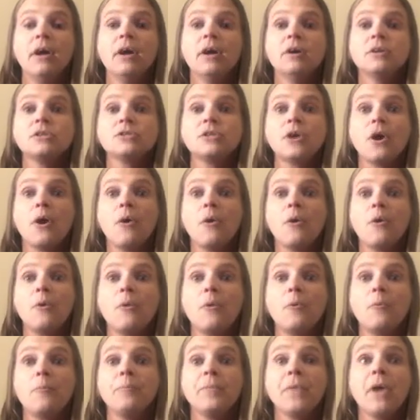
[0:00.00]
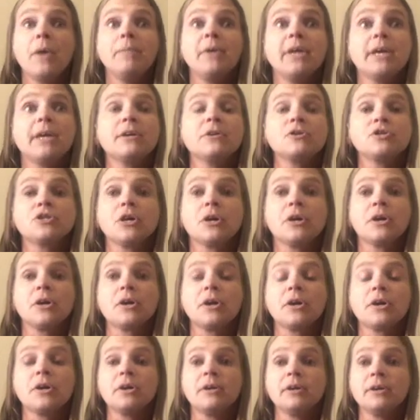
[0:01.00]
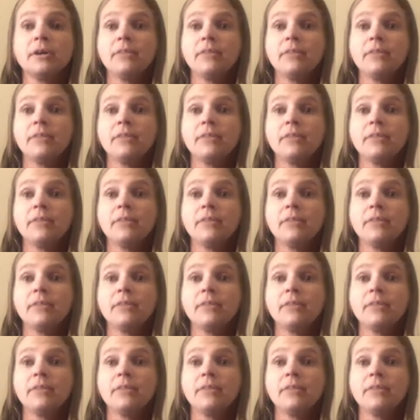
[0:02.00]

So making sure